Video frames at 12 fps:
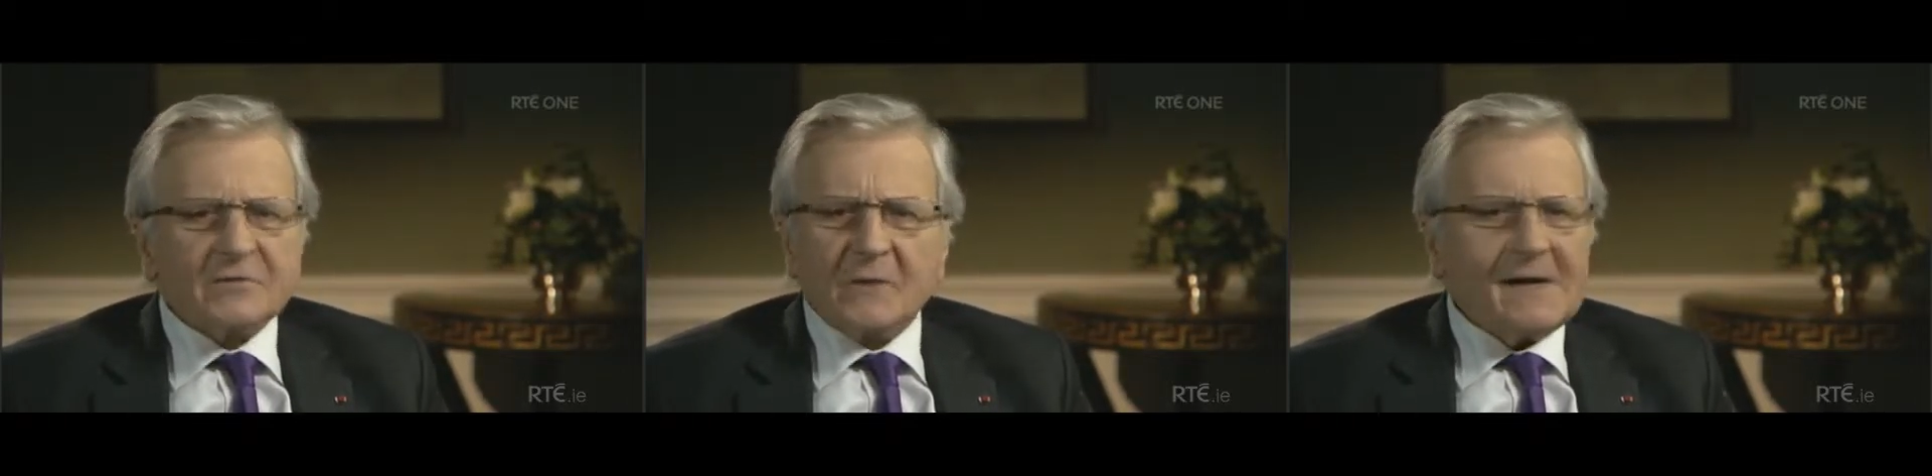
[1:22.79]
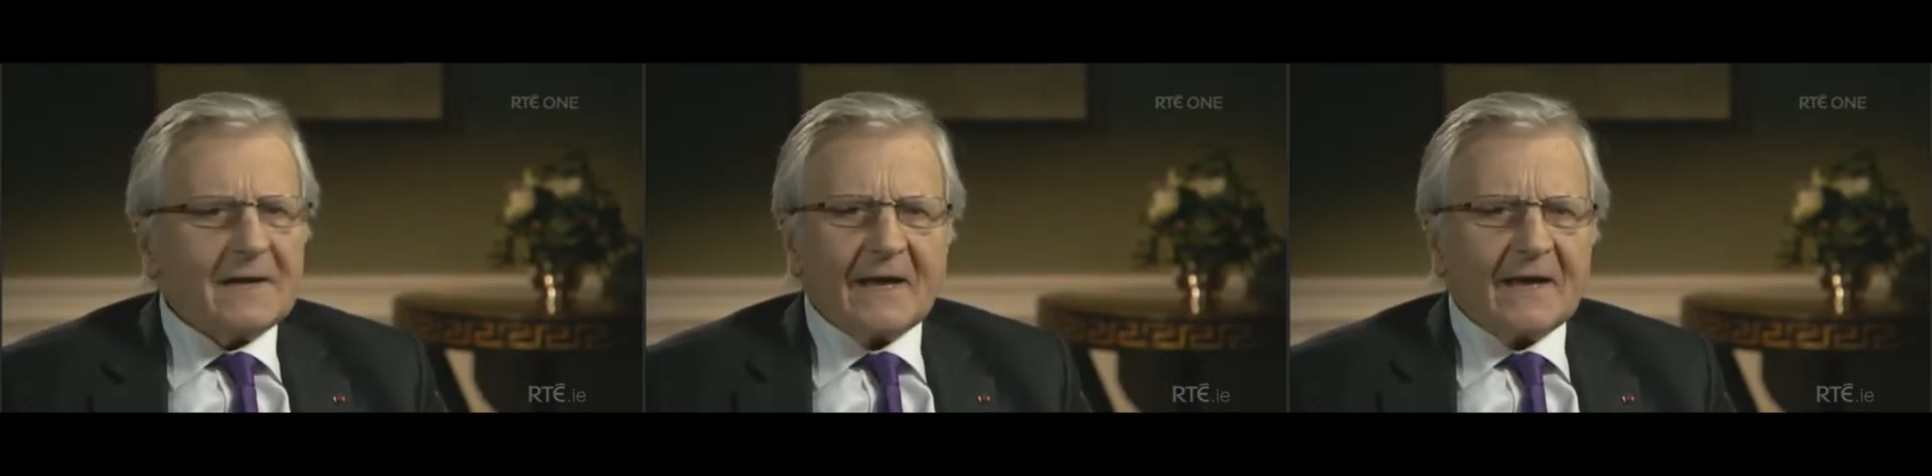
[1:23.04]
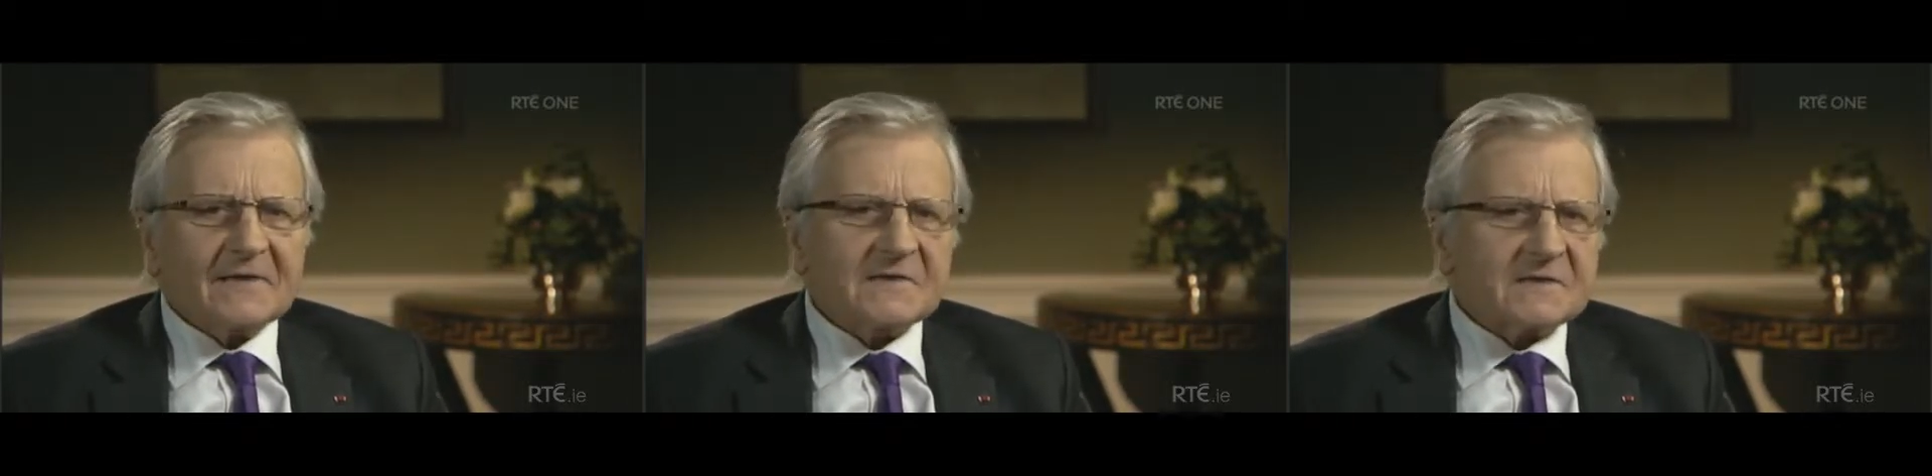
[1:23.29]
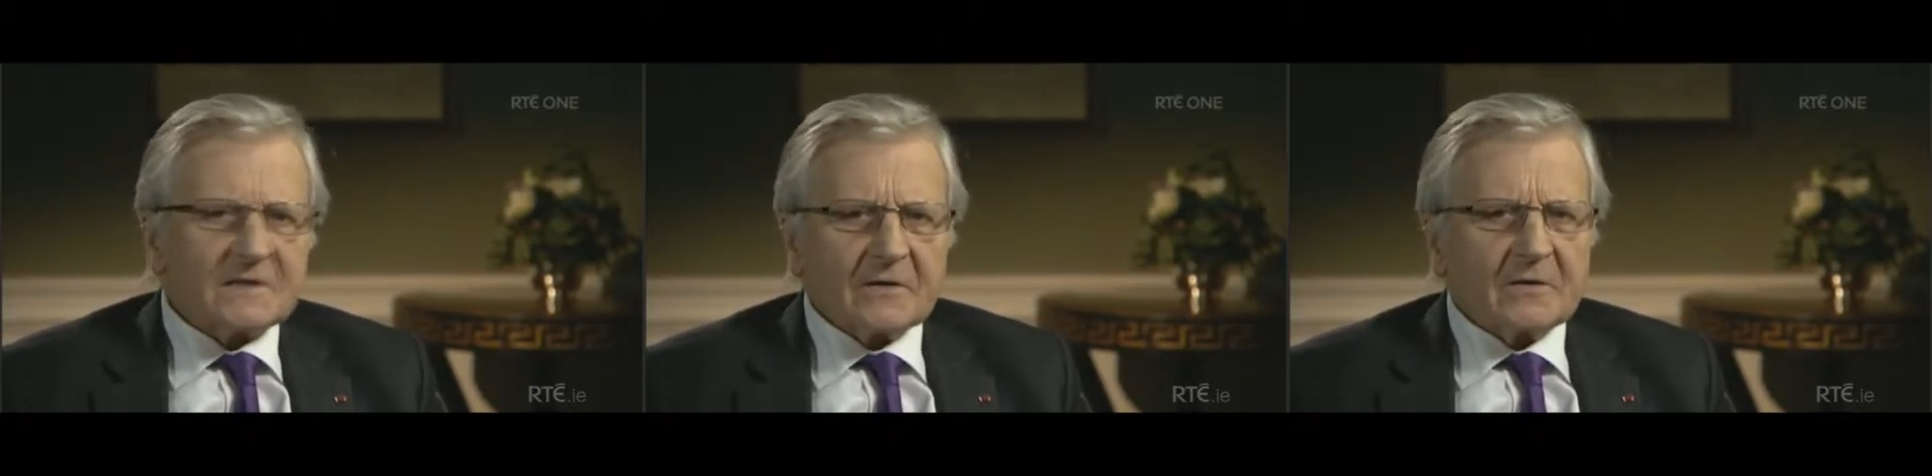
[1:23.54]
as well
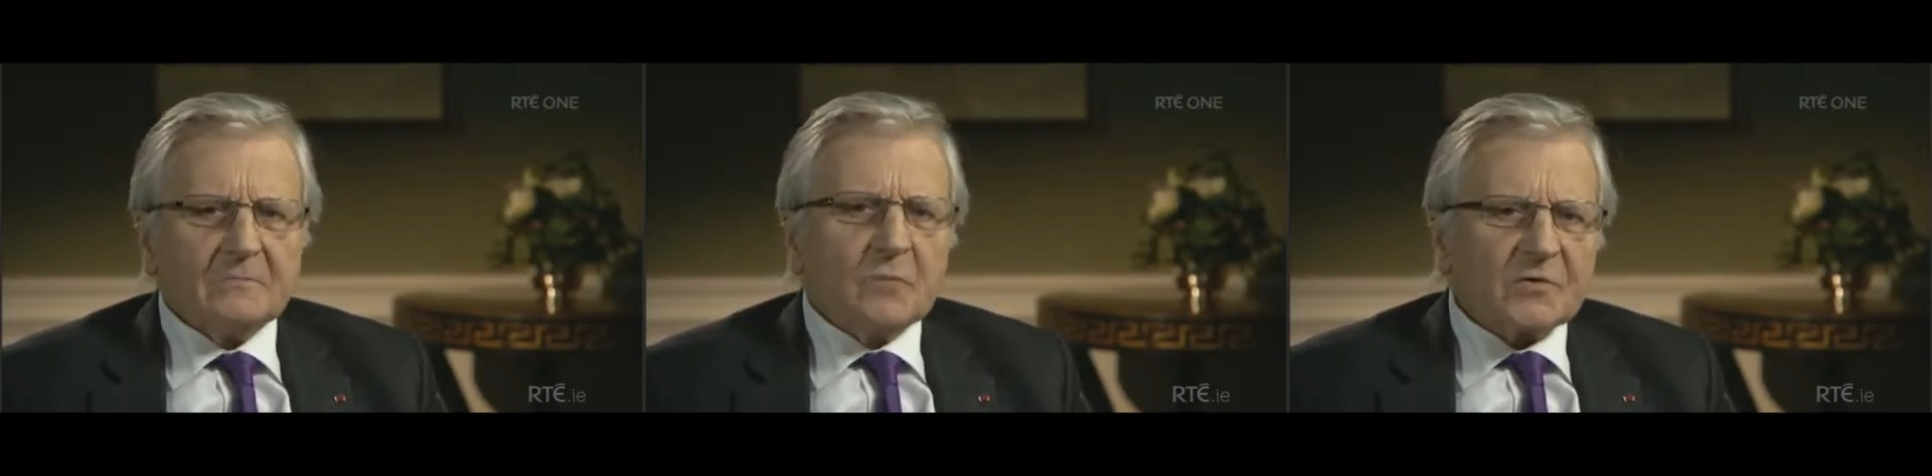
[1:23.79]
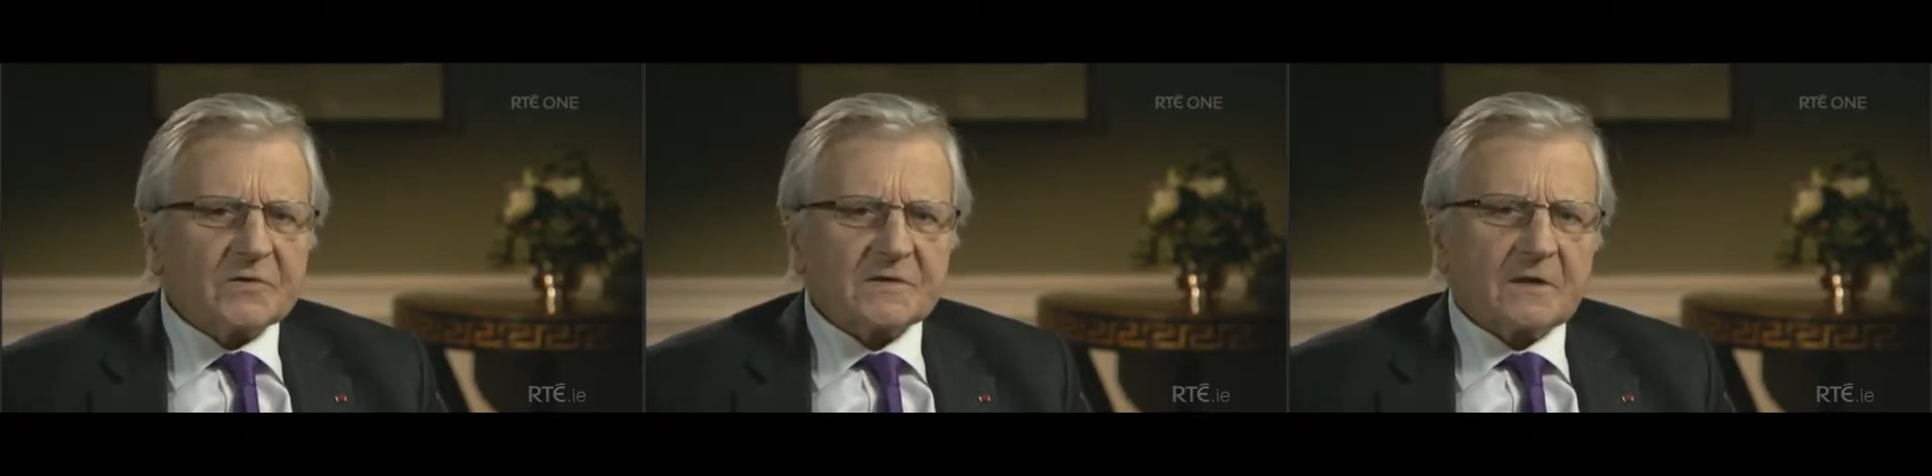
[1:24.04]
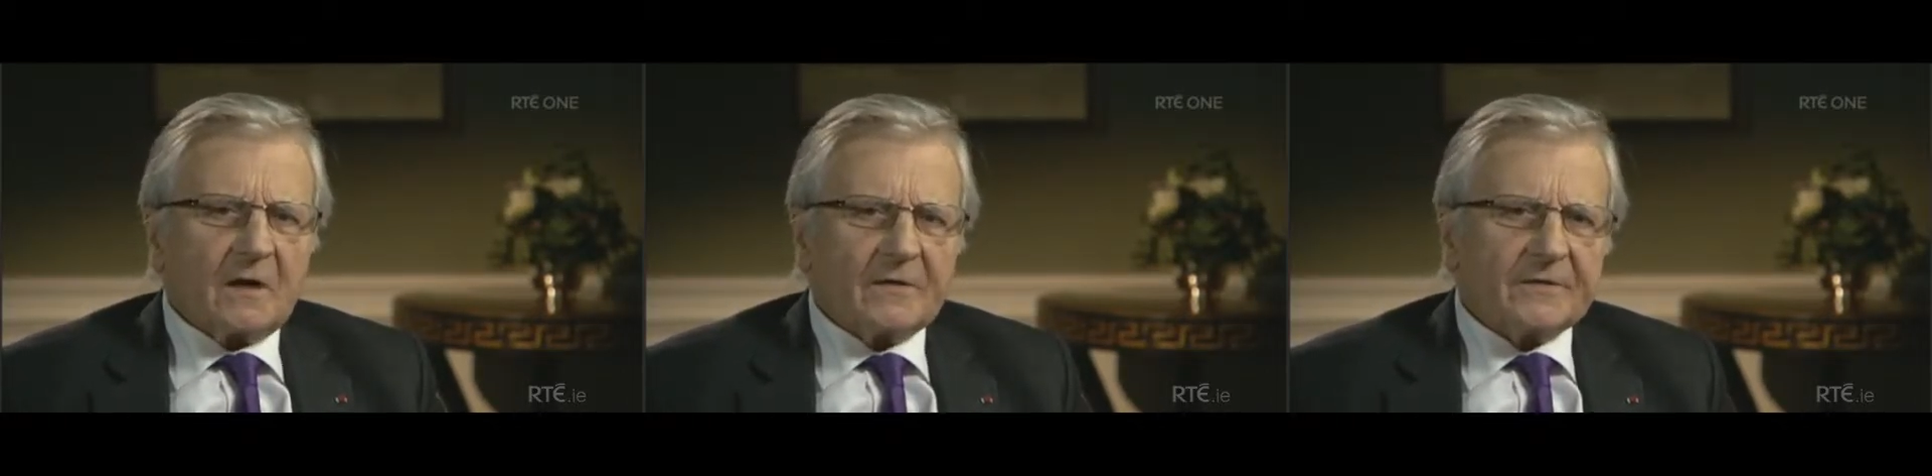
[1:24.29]
as most